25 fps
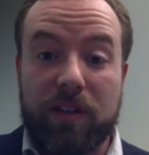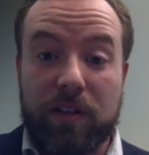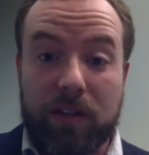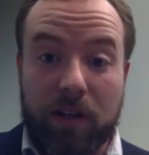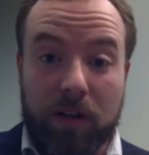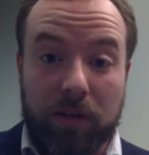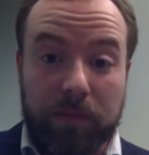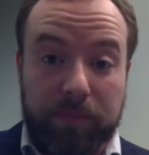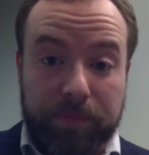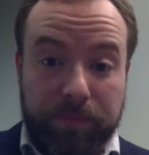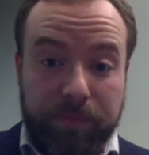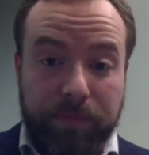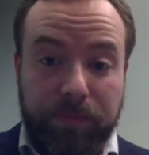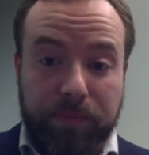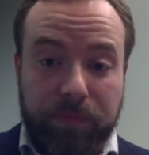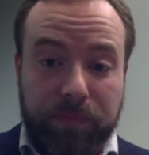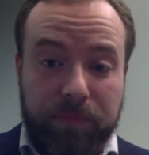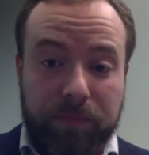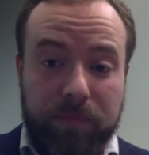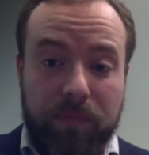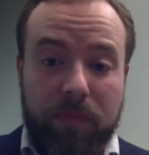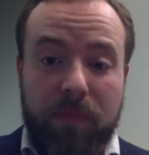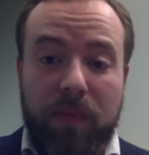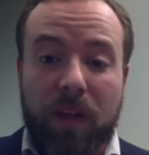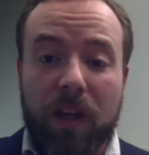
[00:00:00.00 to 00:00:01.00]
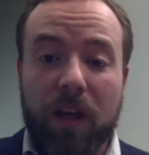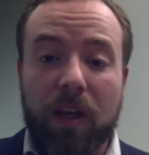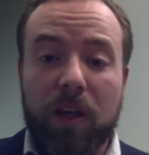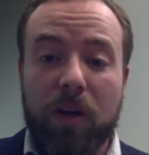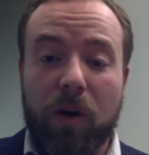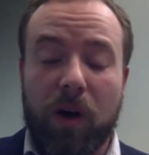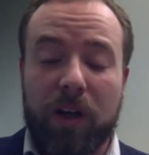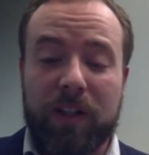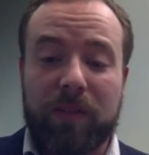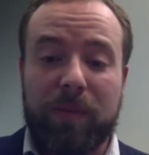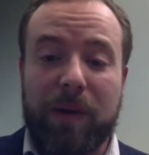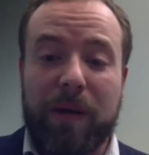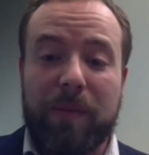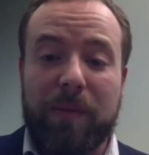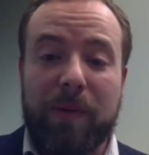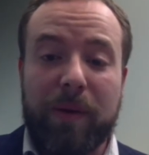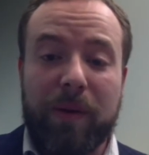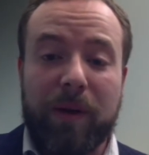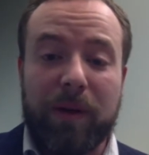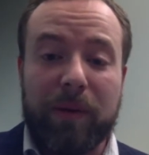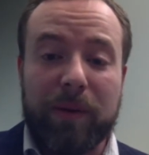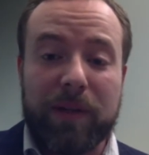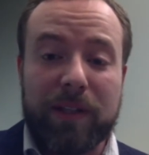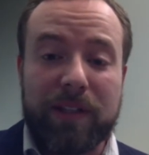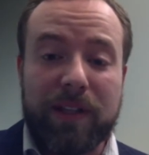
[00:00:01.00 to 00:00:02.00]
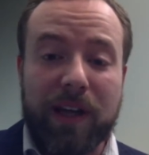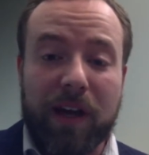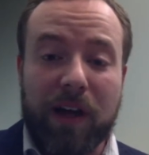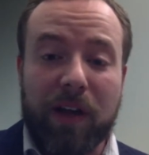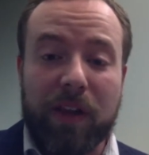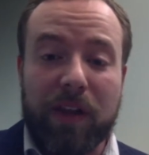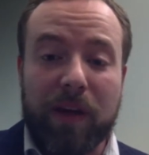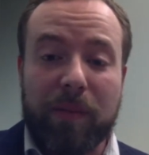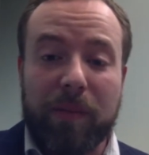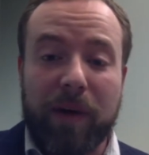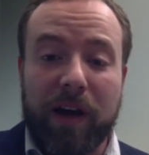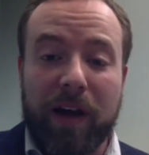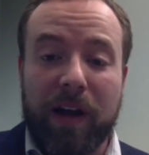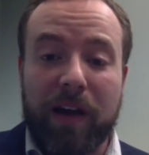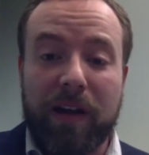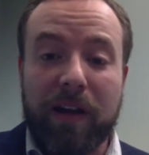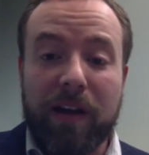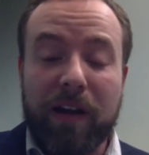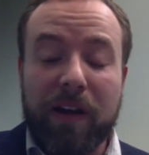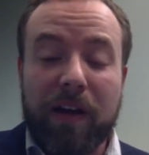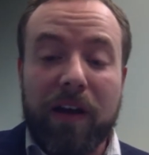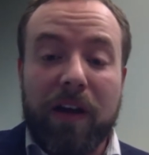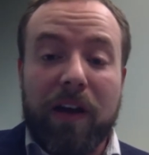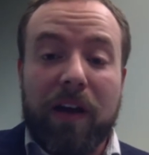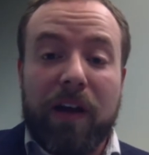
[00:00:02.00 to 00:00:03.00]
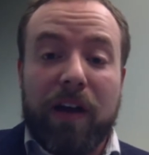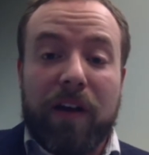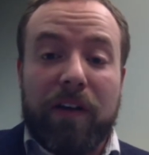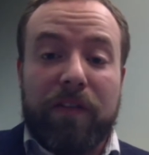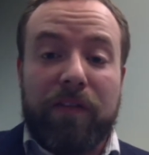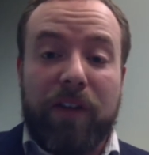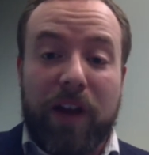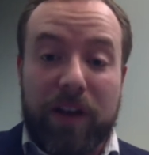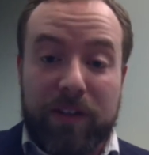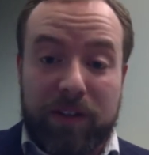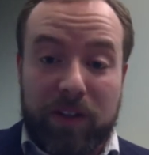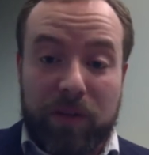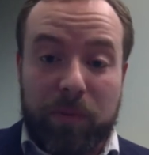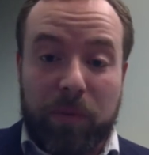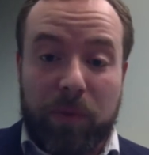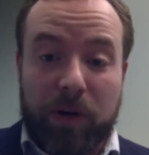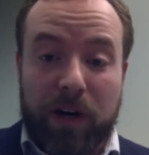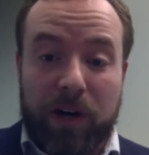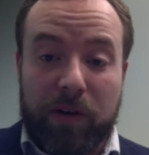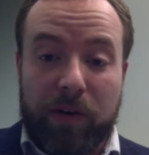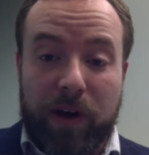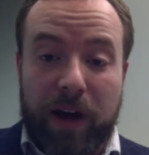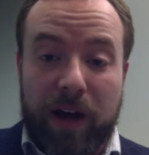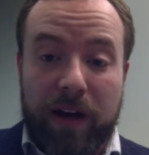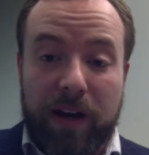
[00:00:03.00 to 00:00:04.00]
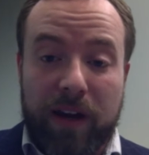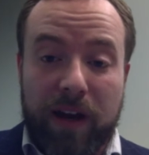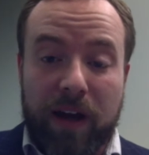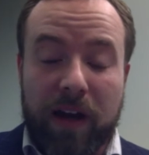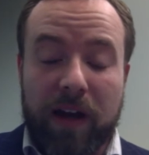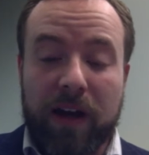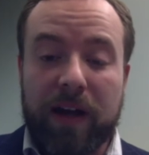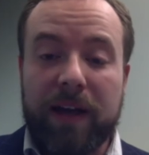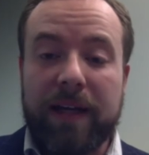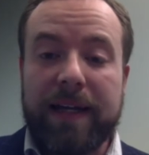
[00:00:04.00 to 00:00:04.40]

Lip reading: So you also may be able to tell that my face is pretty red.